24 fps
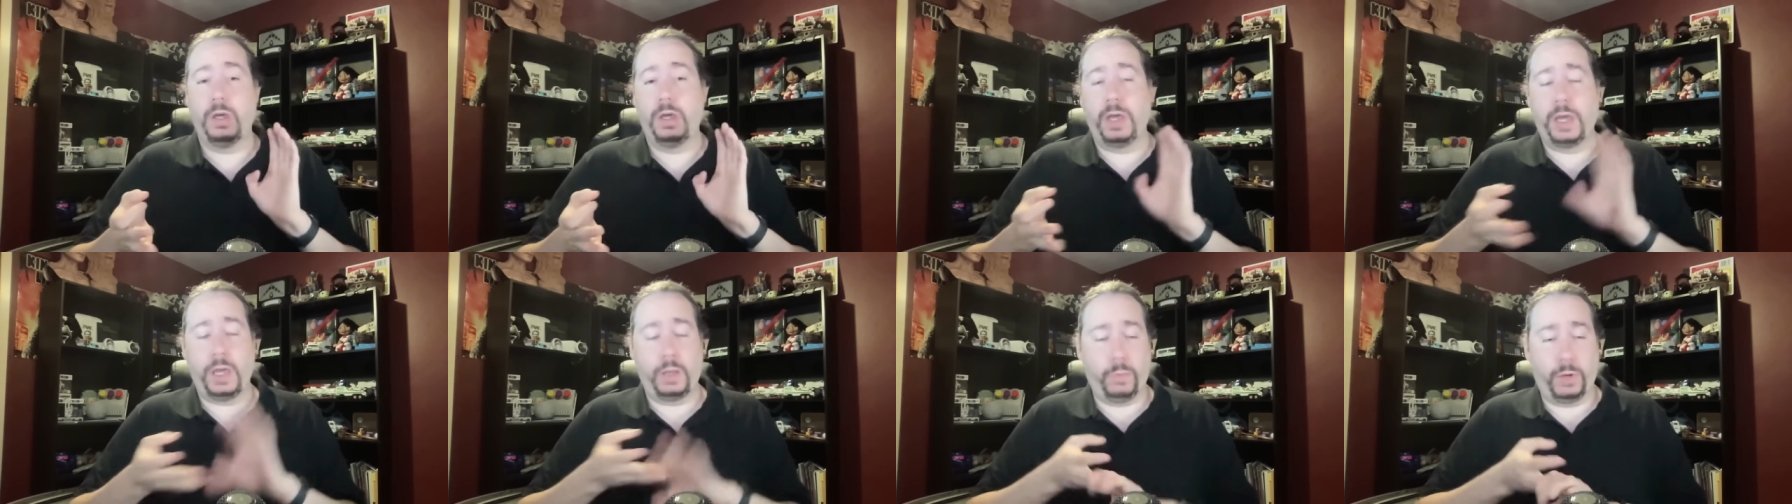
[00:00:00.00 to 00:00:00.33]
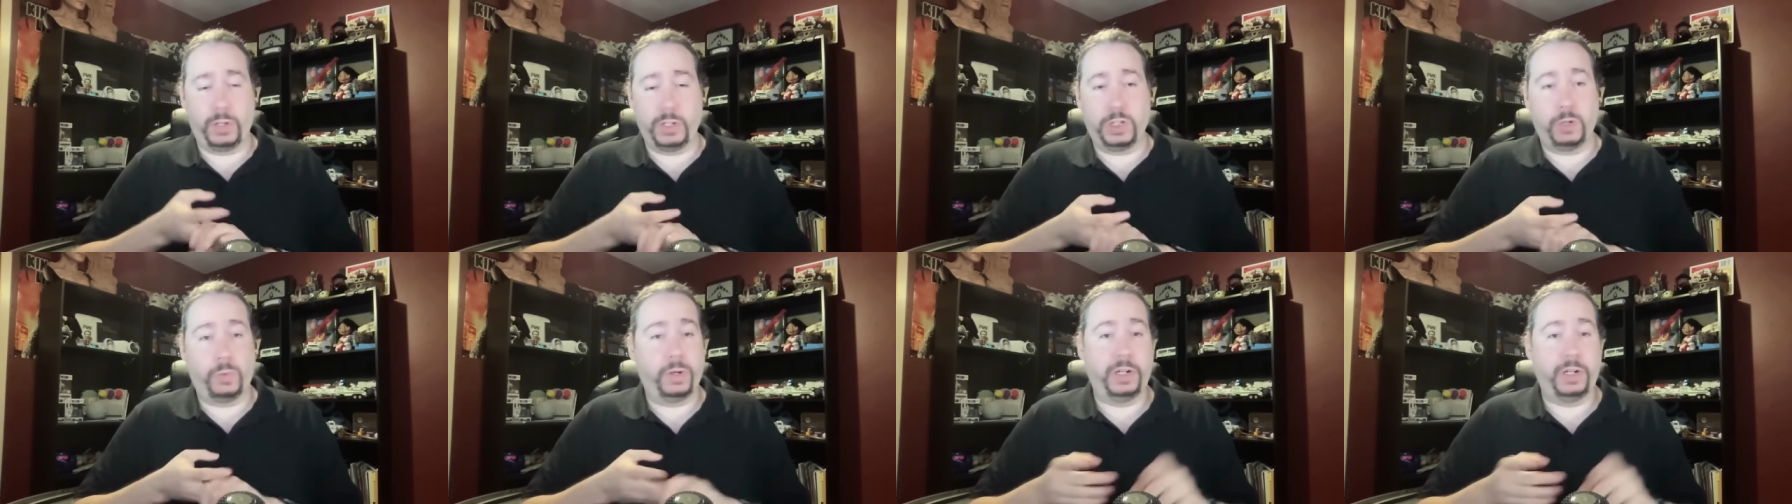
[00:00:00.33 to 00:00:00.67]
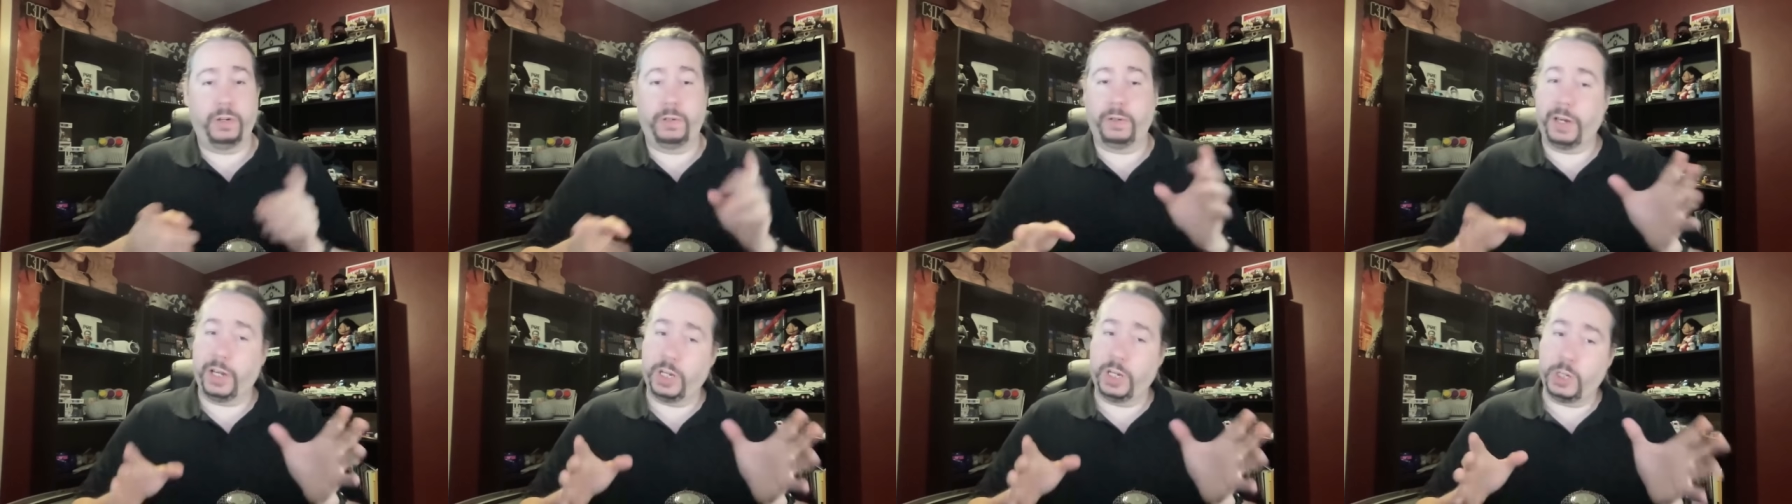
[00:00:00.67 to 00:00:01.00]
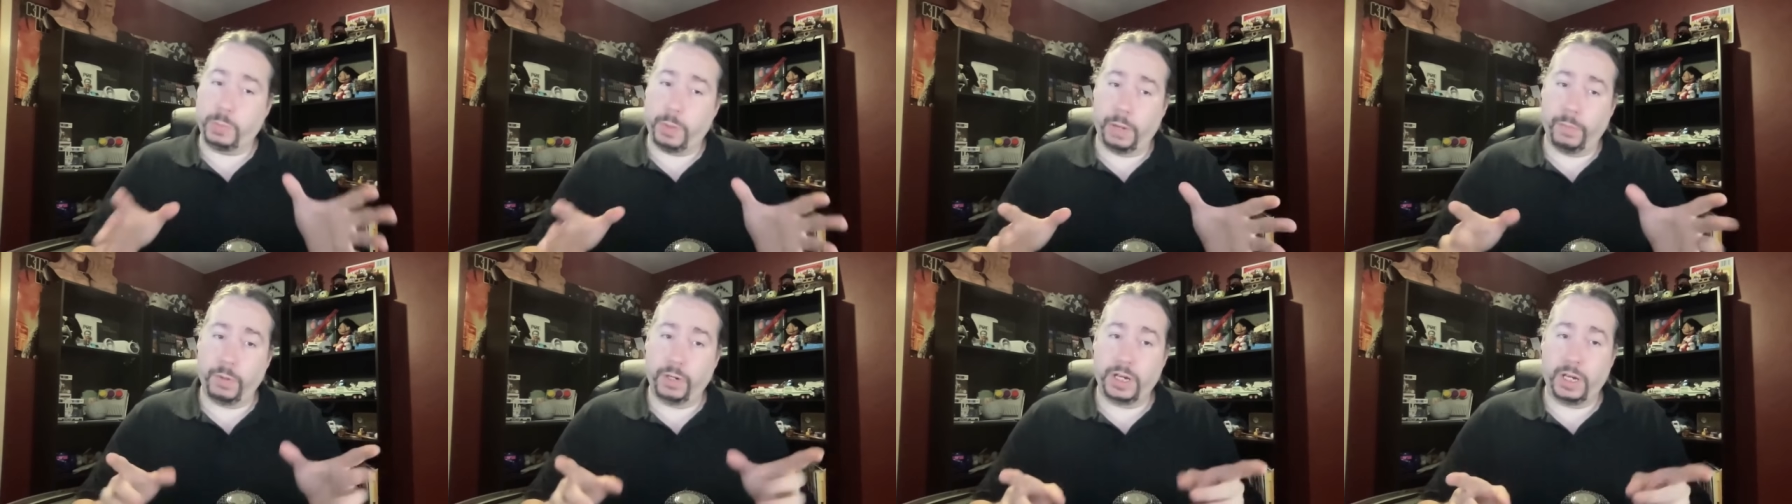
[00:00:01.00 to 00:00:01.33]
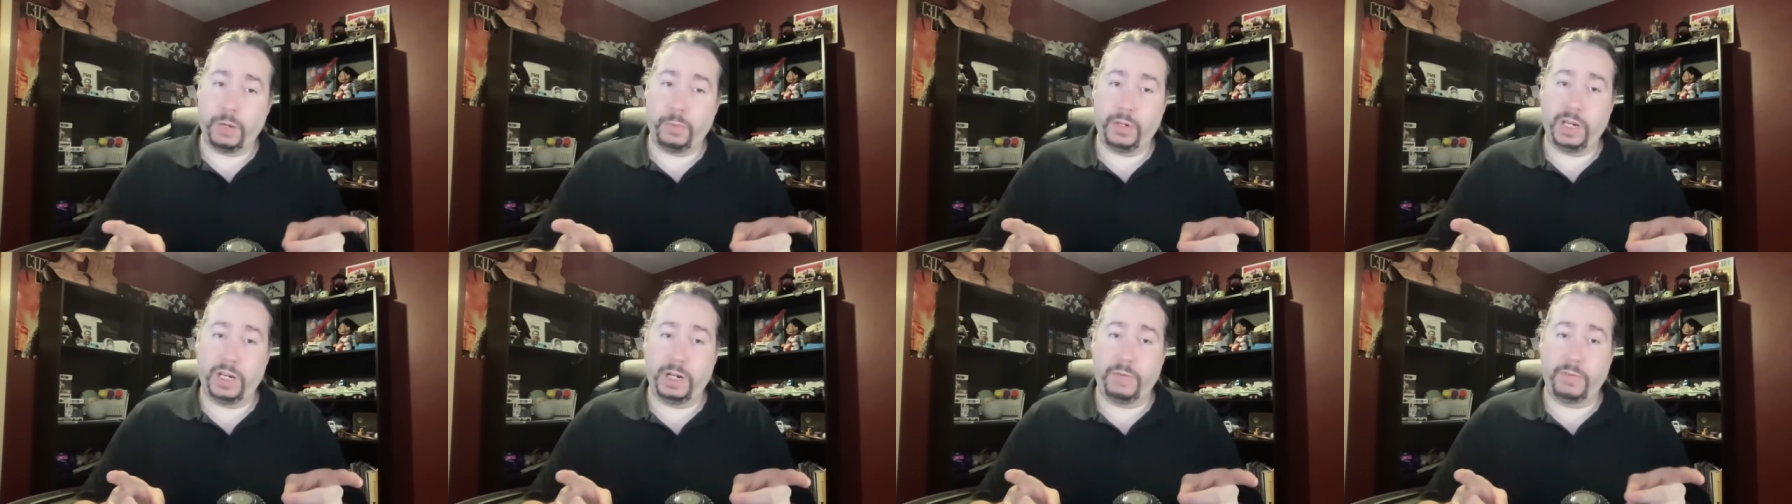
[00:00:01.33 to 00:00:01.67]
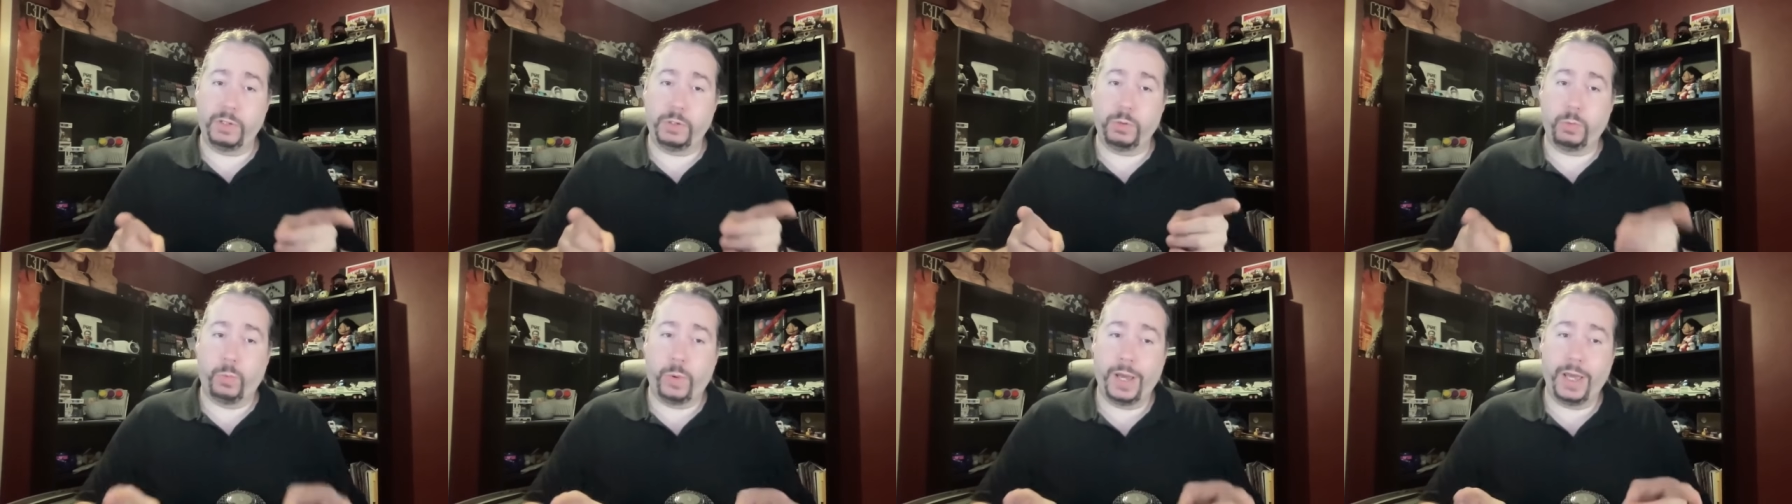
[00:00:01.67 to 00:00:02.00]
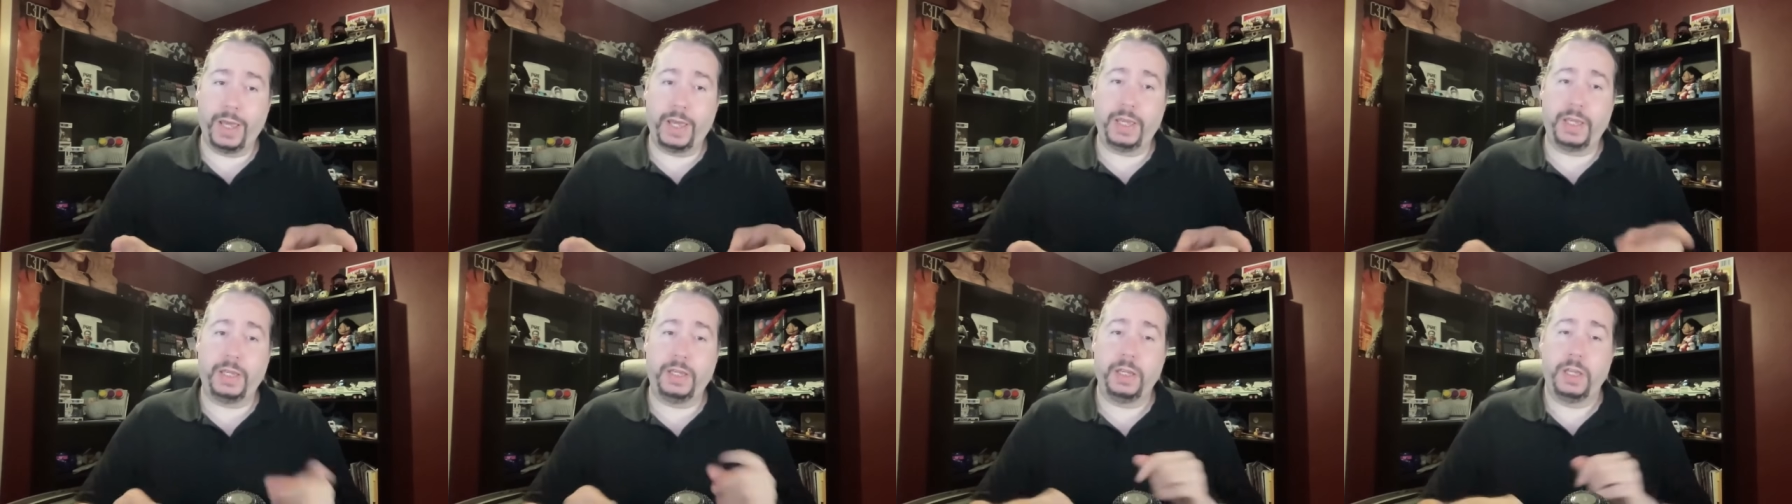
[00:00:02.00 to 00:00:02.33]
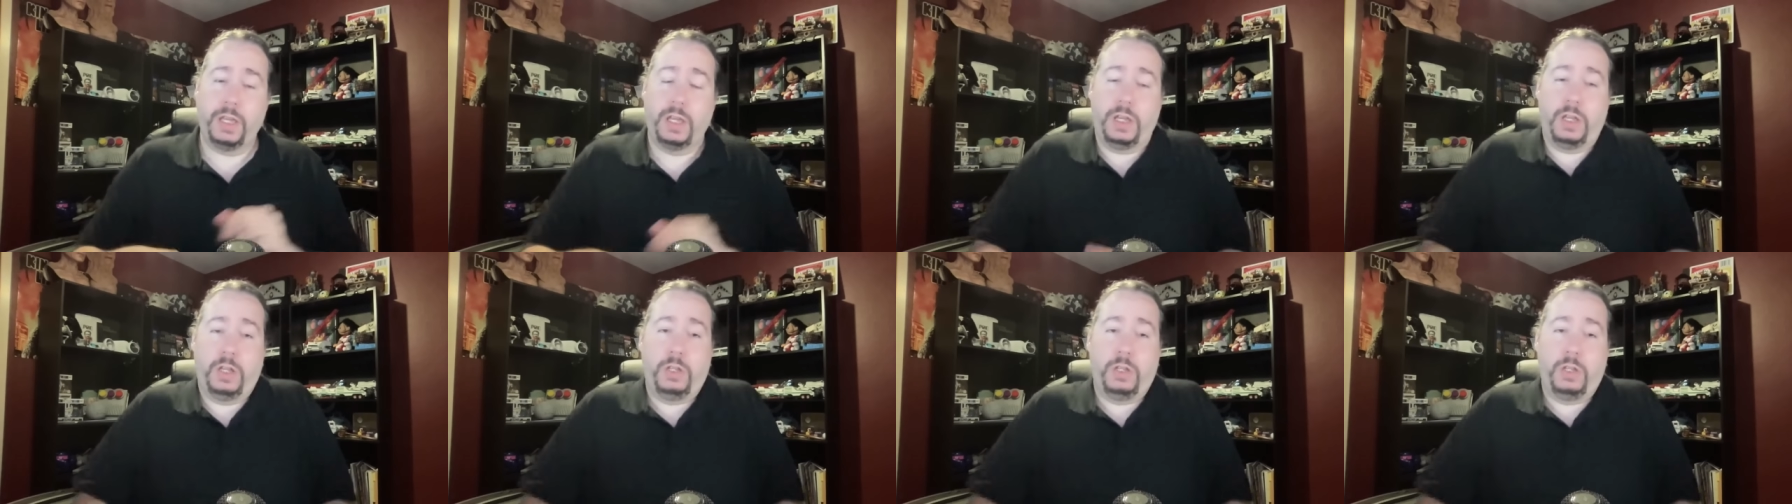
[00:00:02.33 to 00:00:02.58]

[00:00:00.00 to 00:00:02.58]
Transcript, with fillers: and what's going on. H. Bomber Guy went out of his way